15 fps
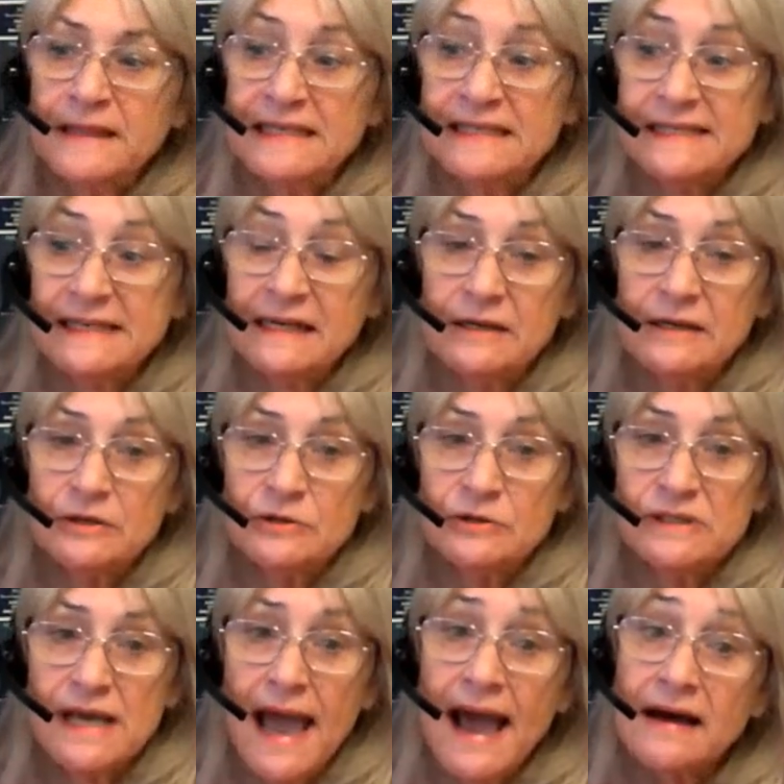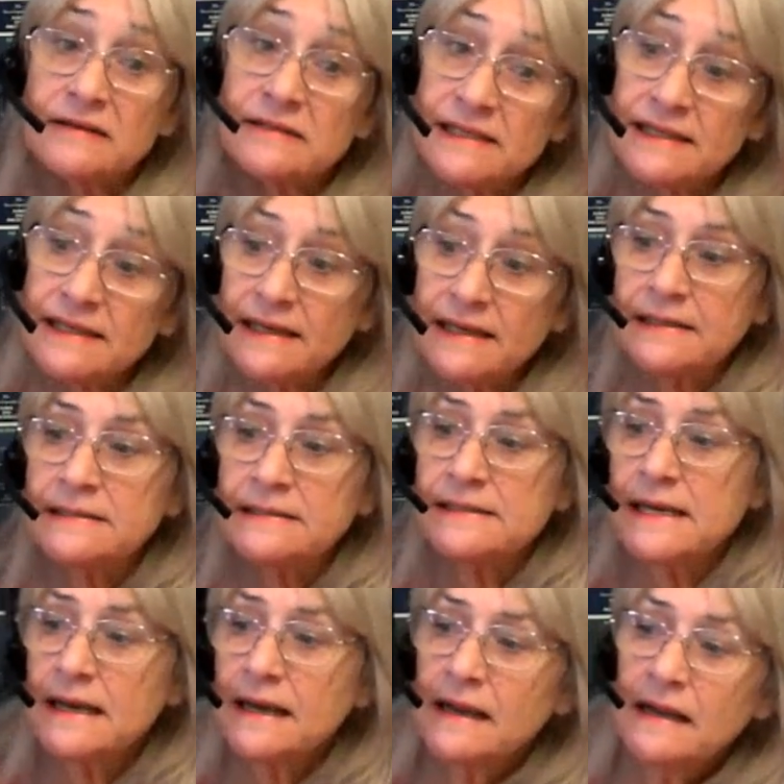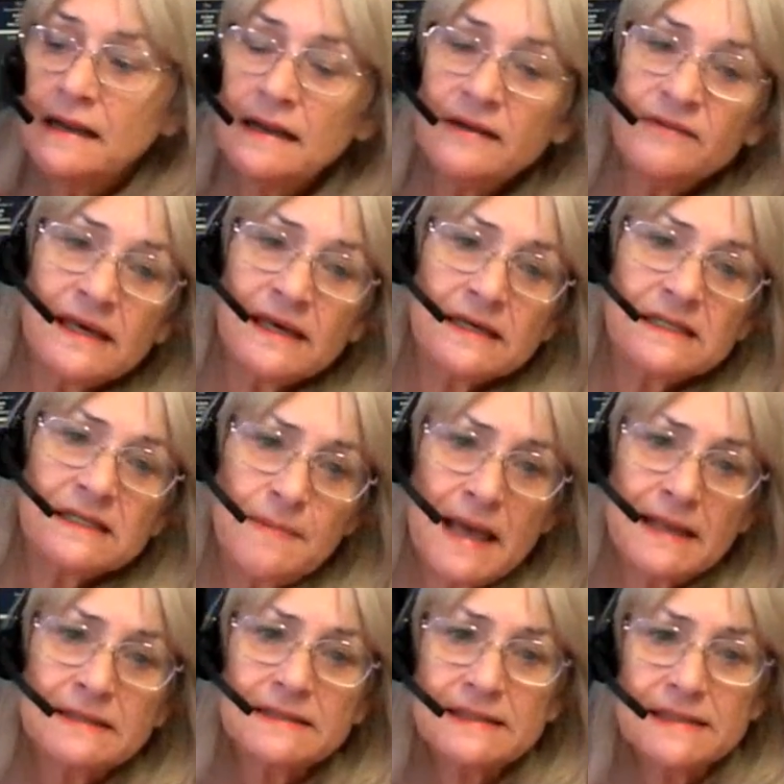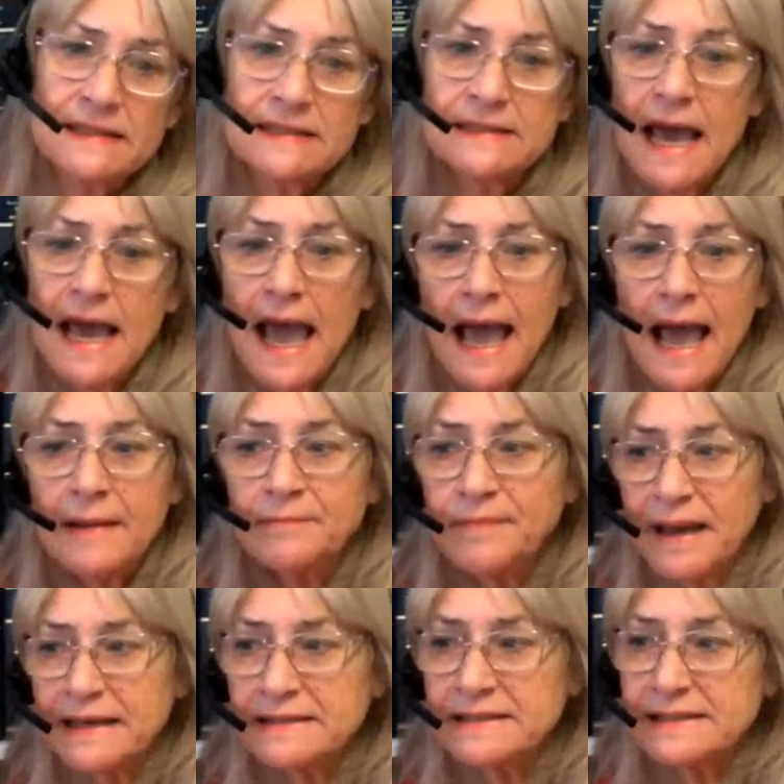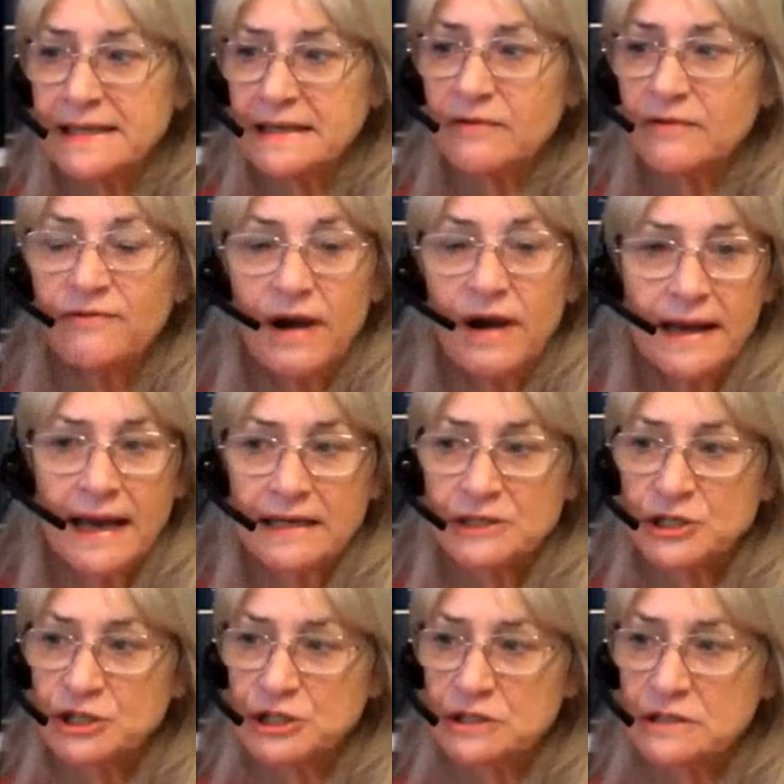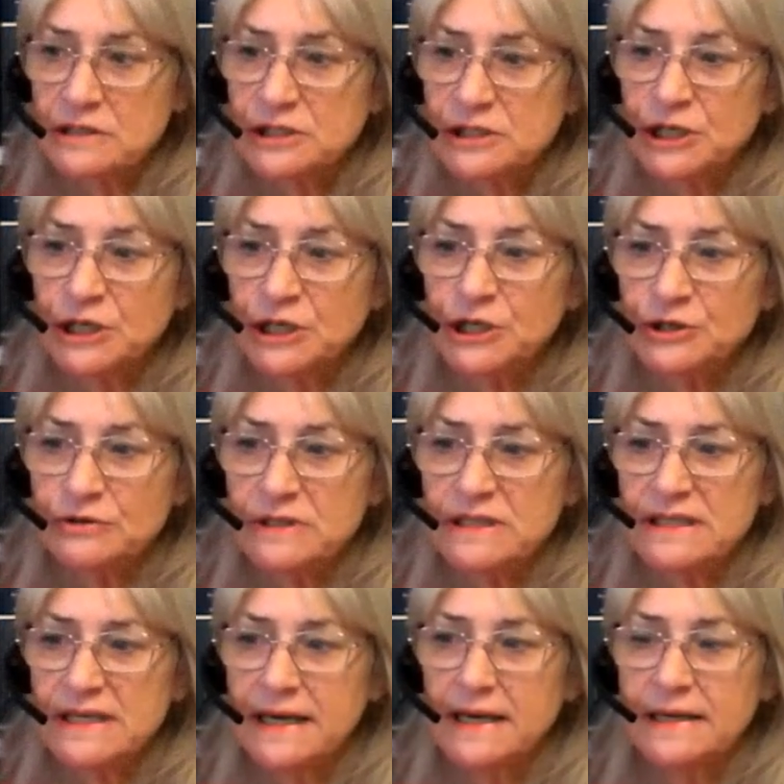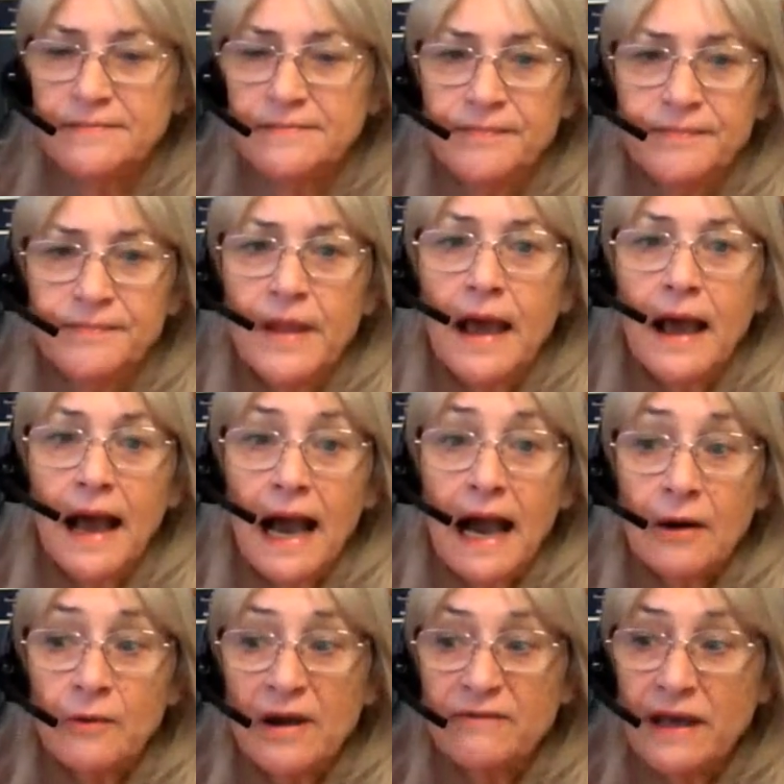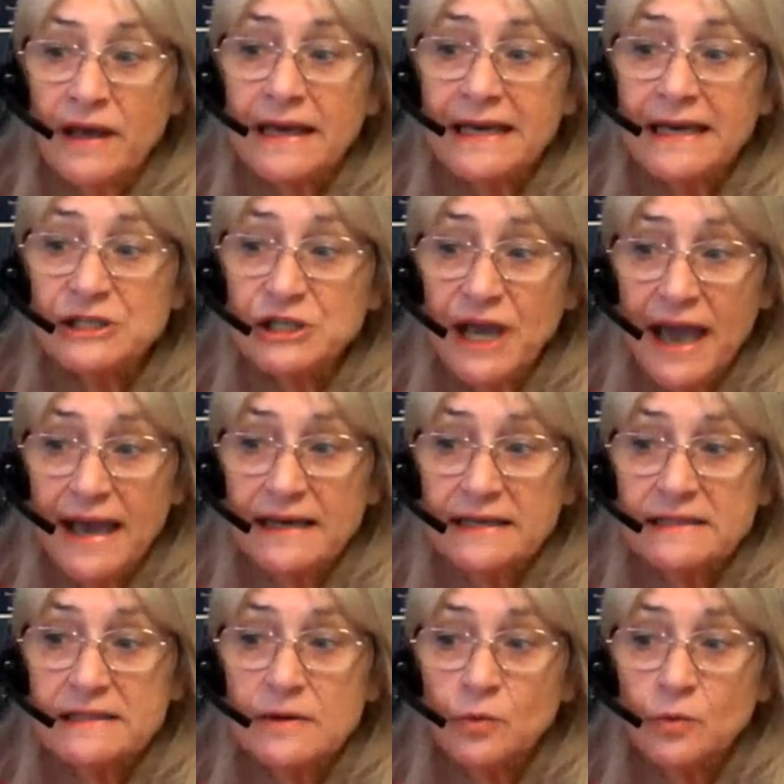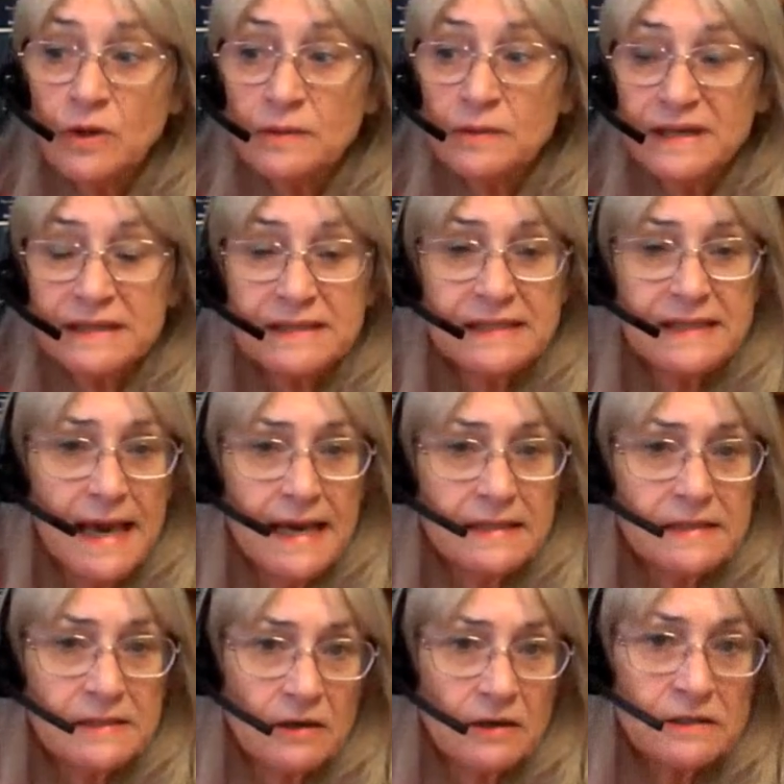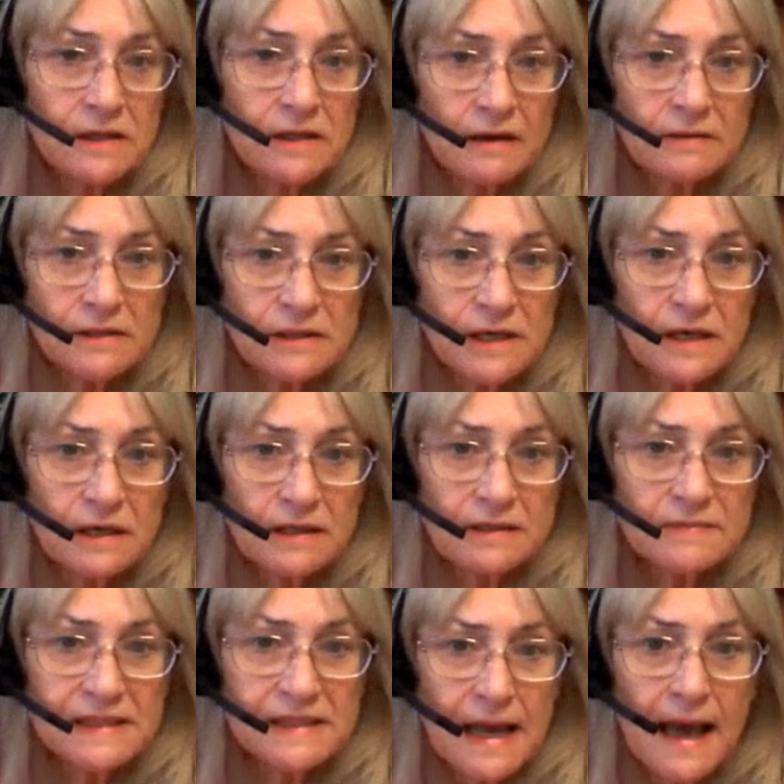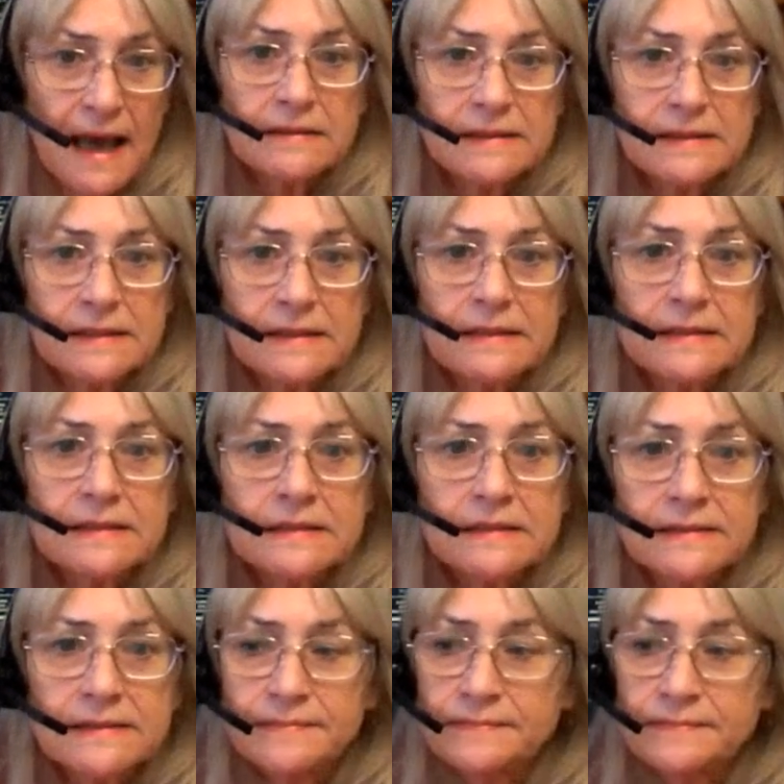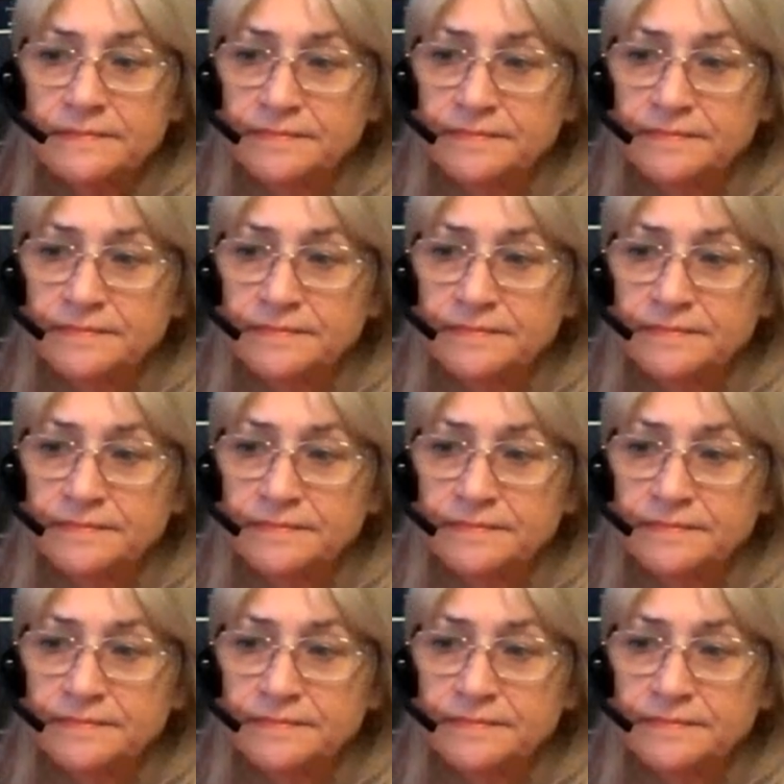This includes housing needs, living expenses, and basic financial security. However, each case will be assessed on its own circumstances.